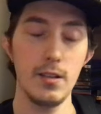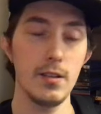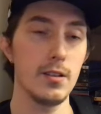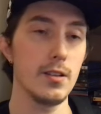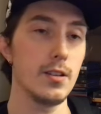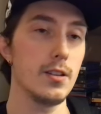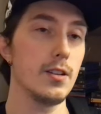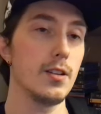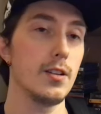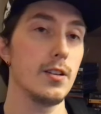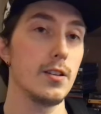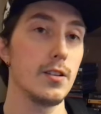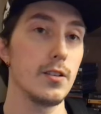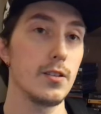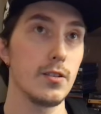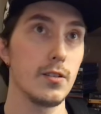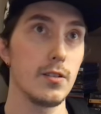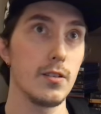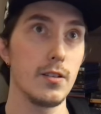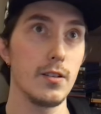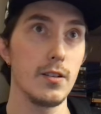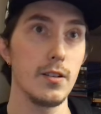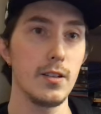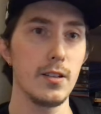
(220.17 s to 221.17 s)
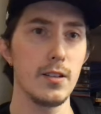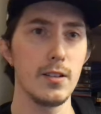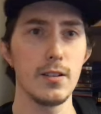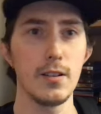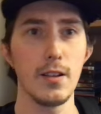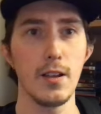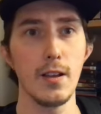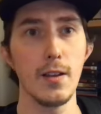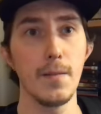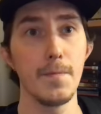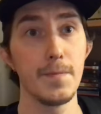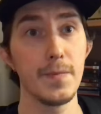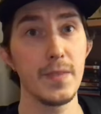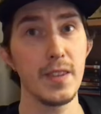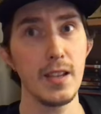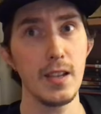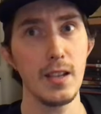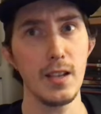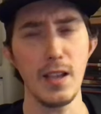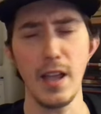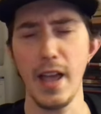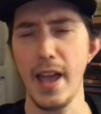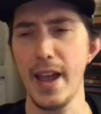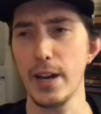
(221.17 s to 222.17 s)
Uh, and he's
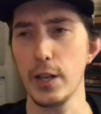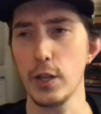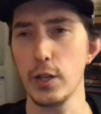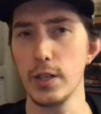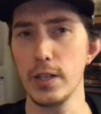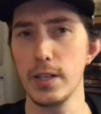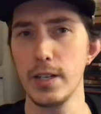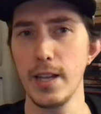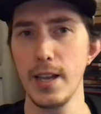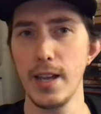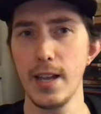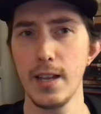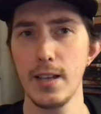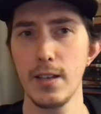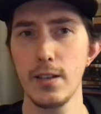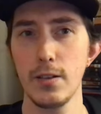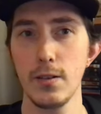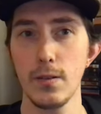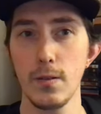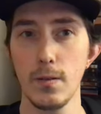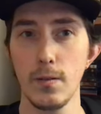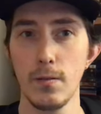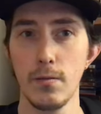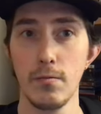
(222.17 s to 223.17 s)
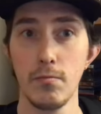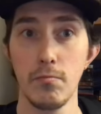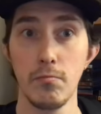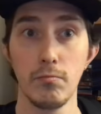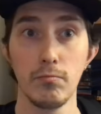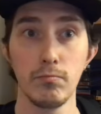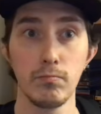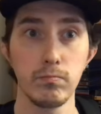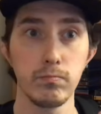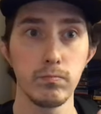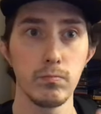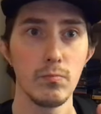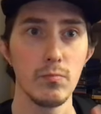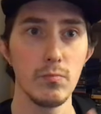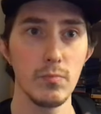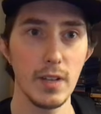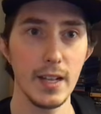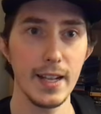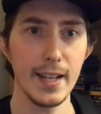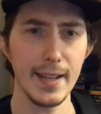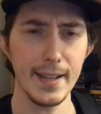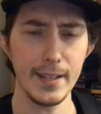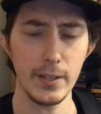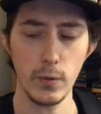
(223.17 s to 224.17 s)
uh, had a good day, so
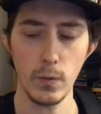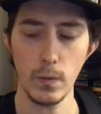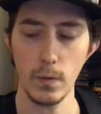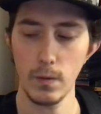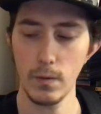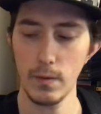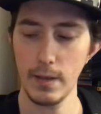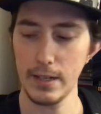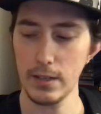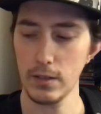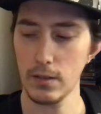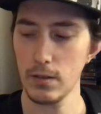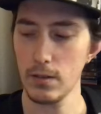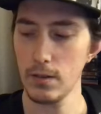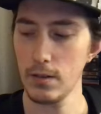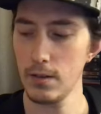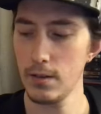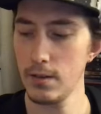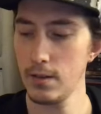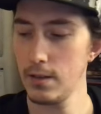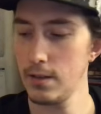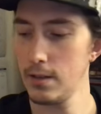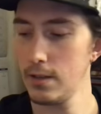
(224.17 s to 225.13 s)
that's that's good.